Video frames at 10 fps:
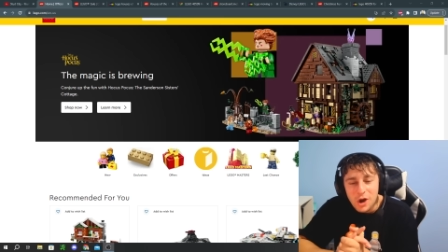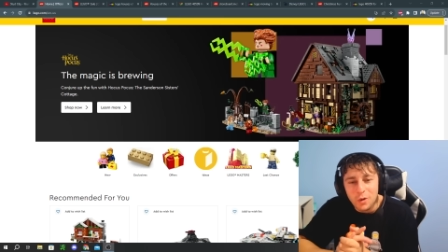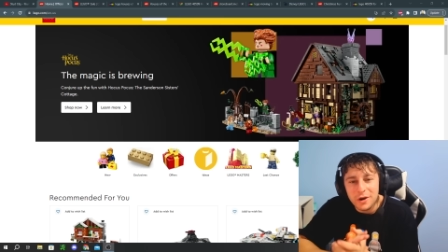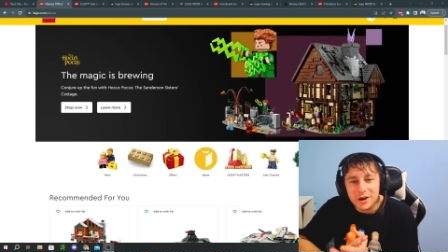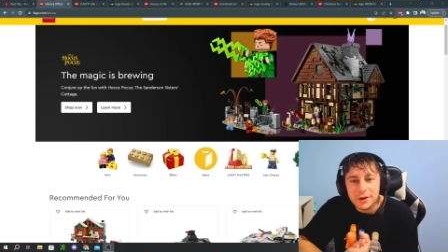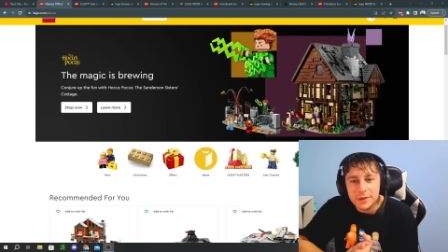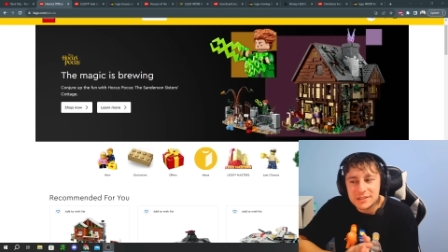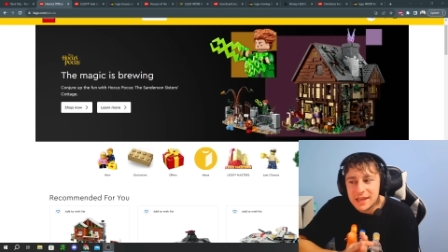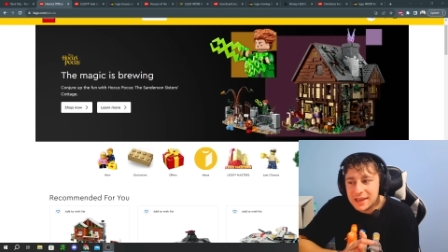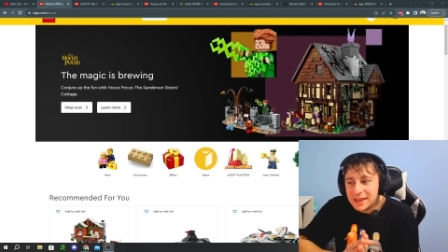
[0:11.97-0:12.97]
we are going to be
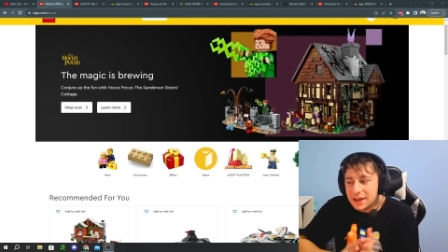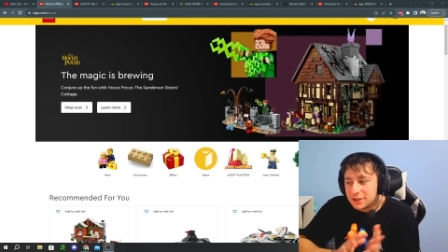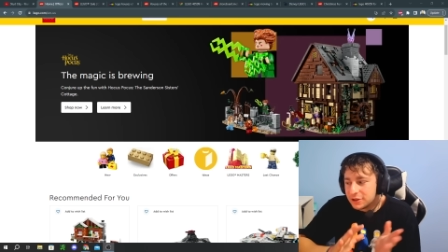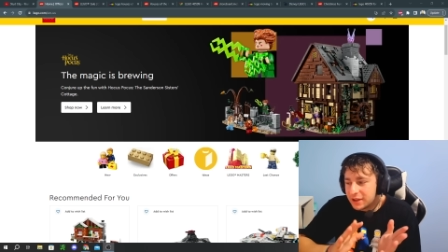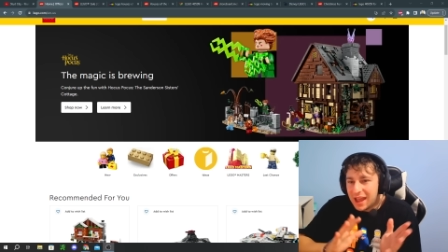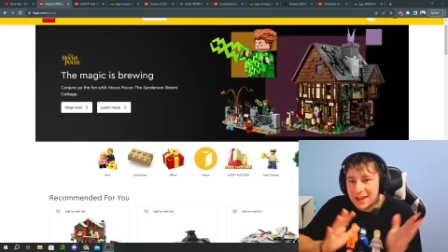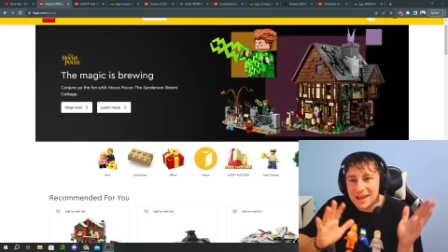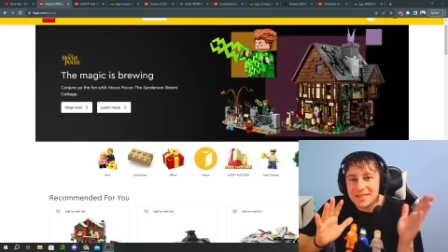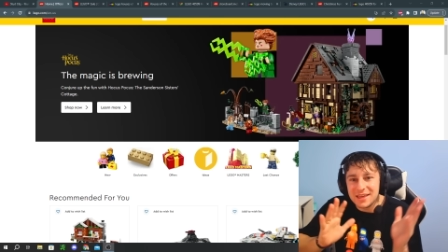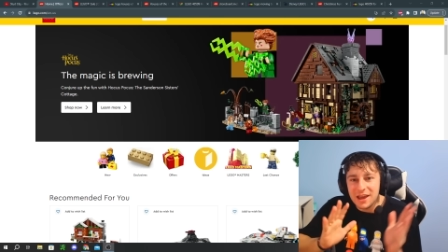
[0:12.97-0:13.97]
taking a look
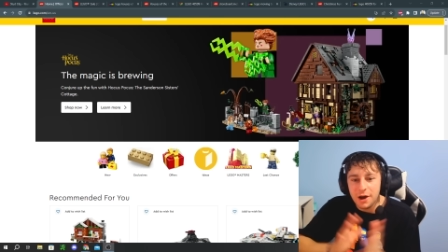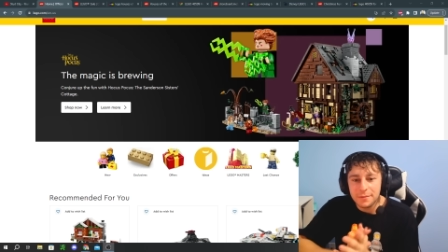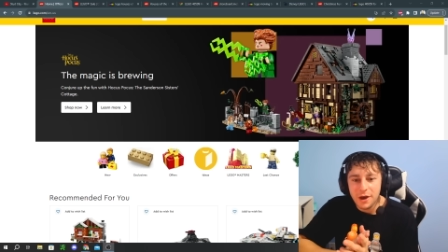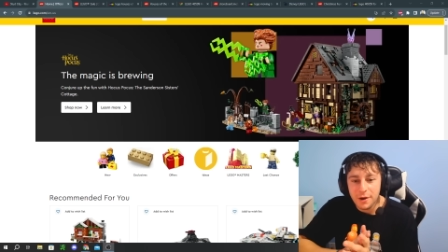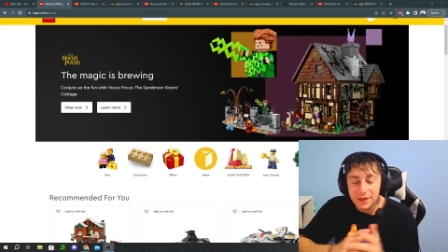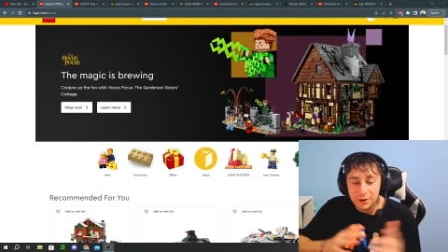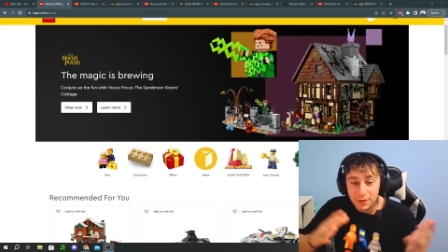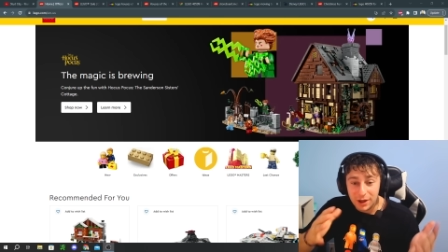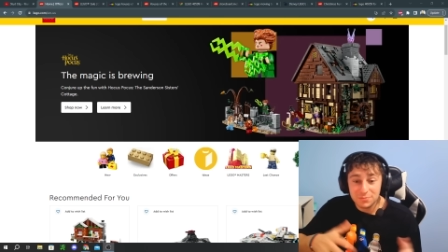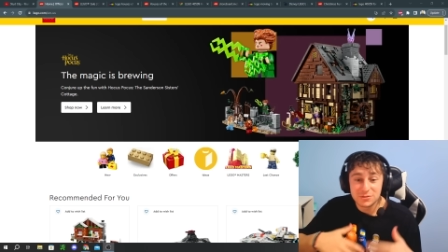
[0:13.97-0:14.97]
at the upcoming,
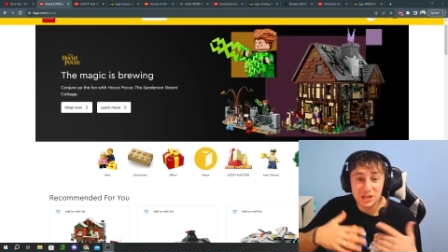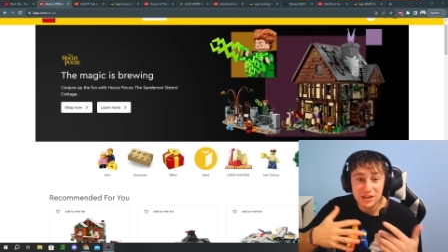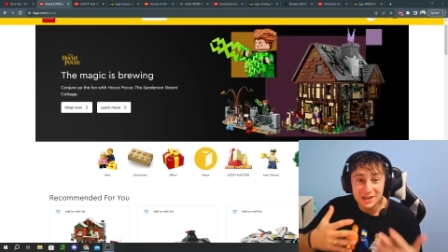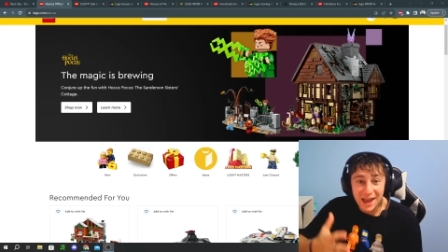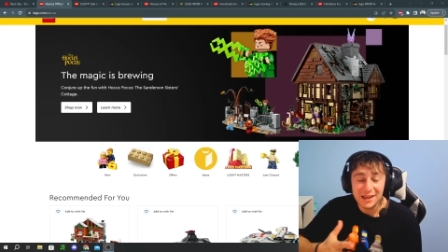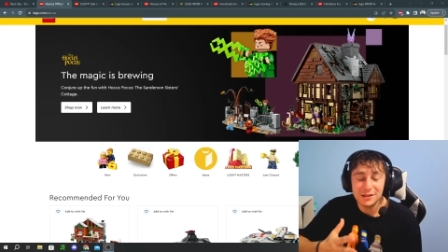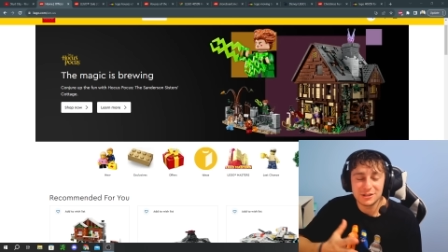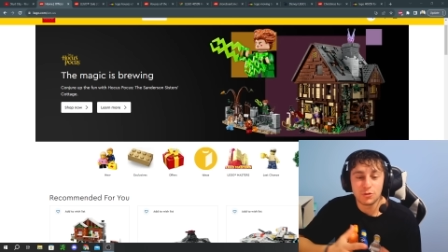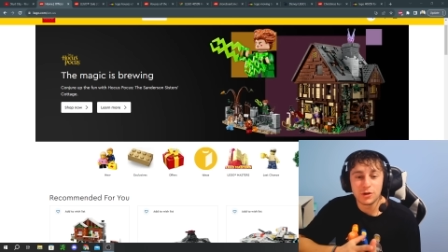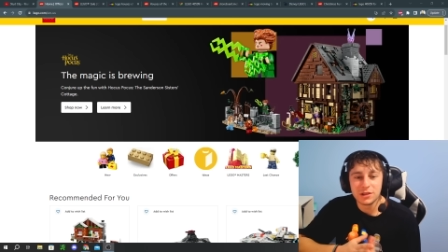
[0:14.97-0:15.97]
well,
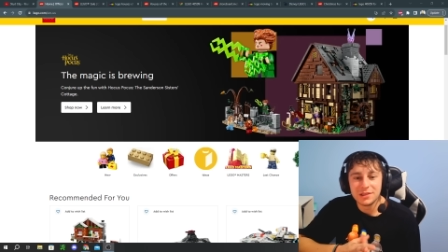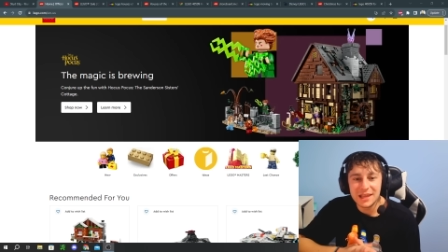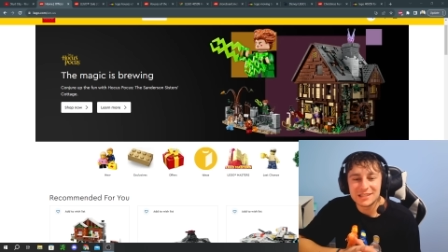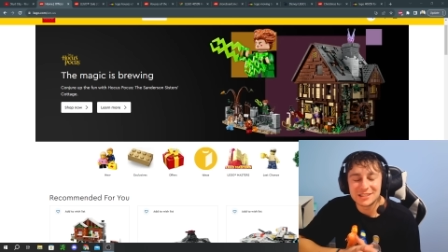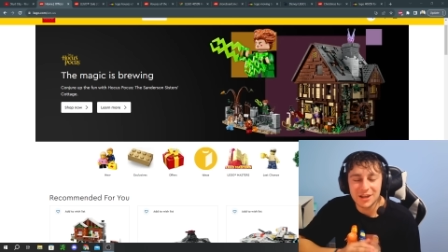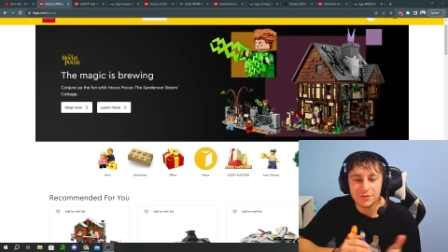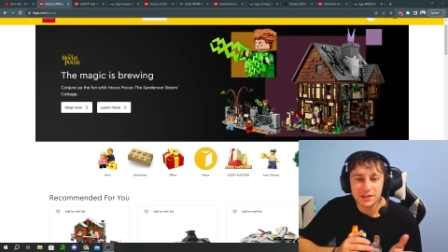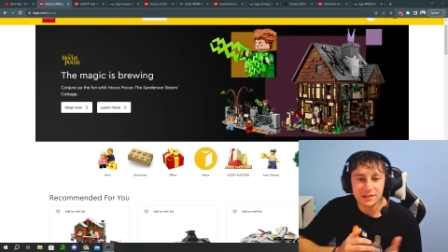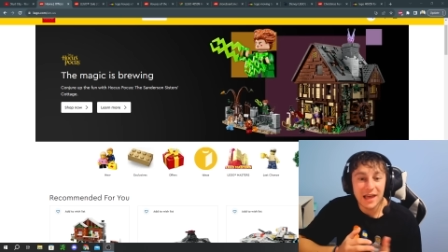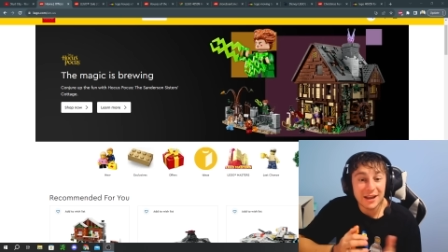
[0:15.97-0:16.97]
tonight's release of
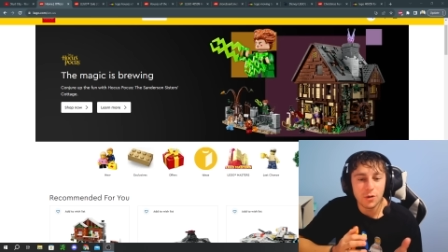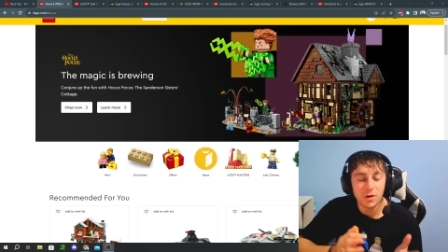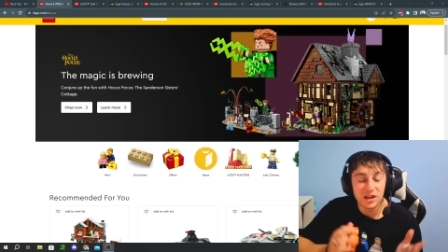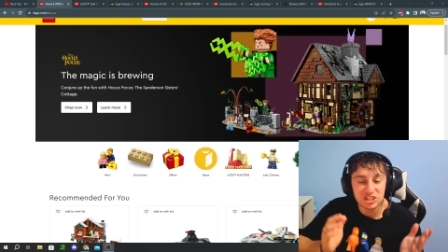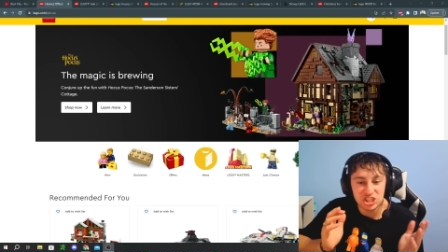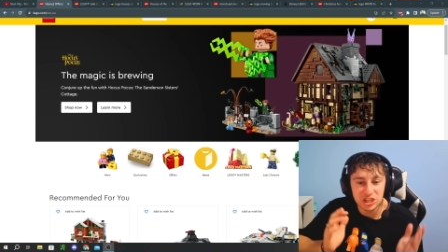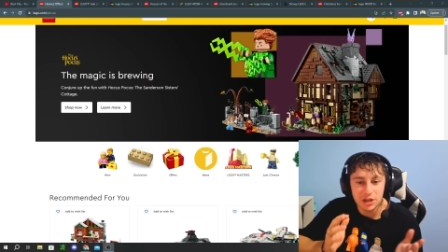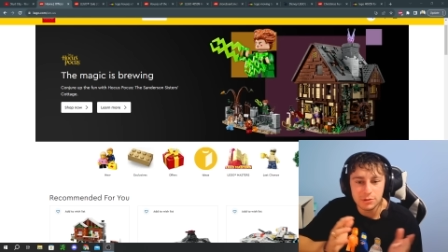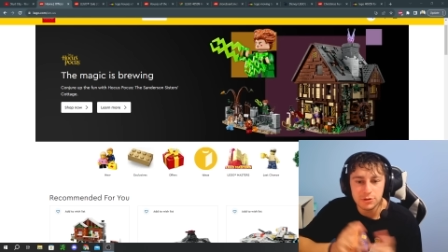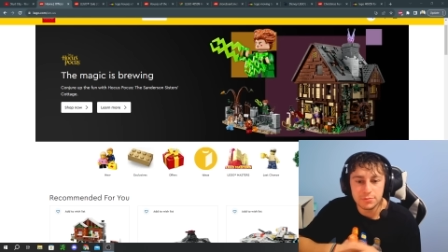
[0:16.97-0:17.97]
the LEGO G
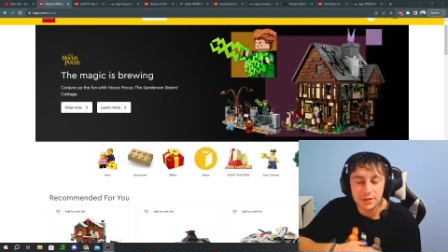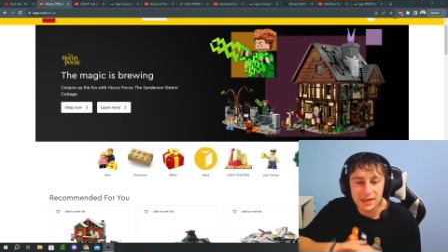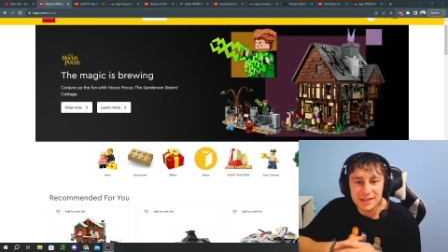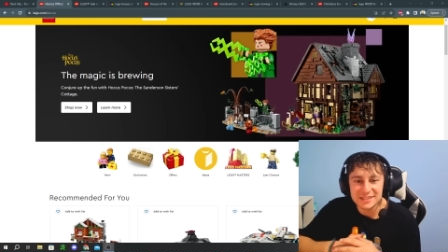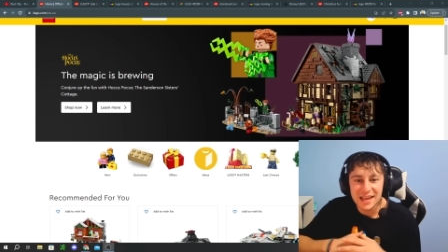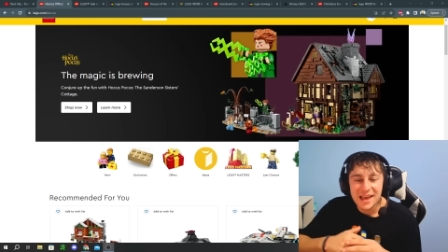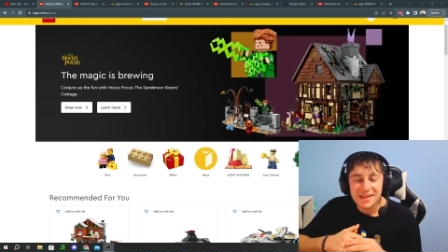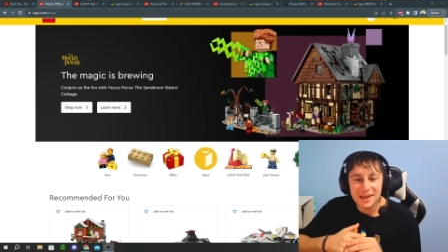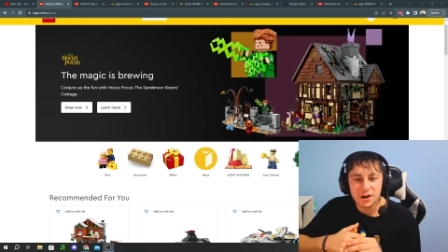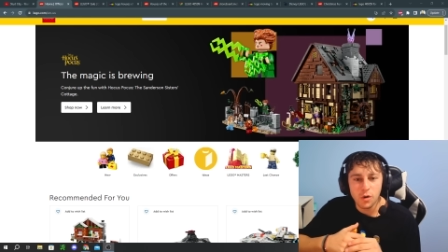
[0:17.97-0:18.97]
W Ps
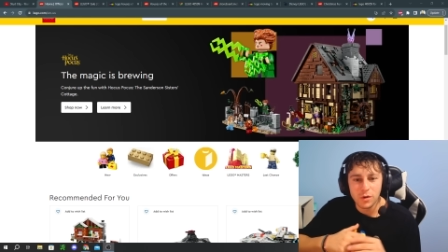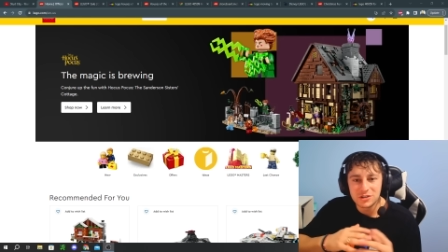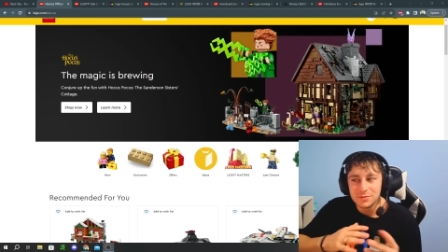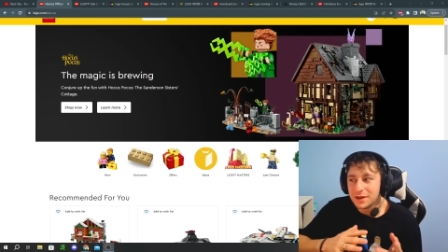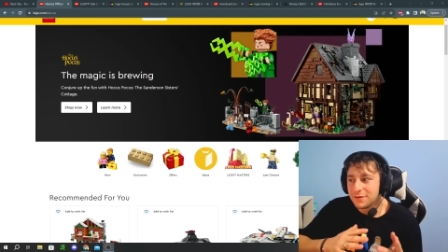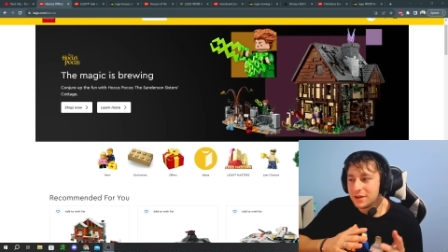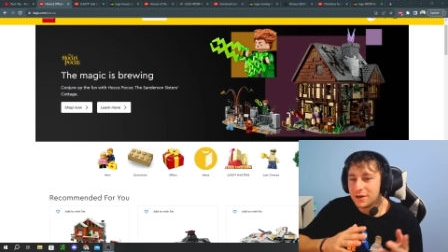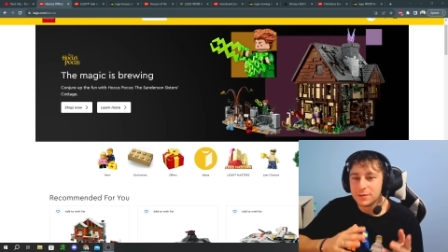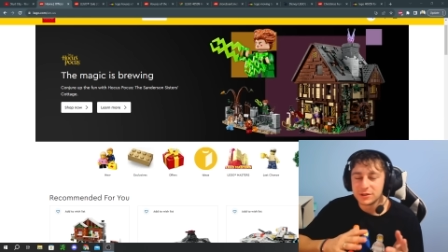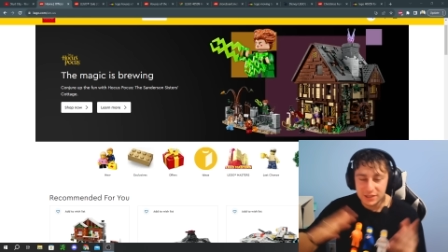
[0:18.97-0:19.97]
that are going to be available.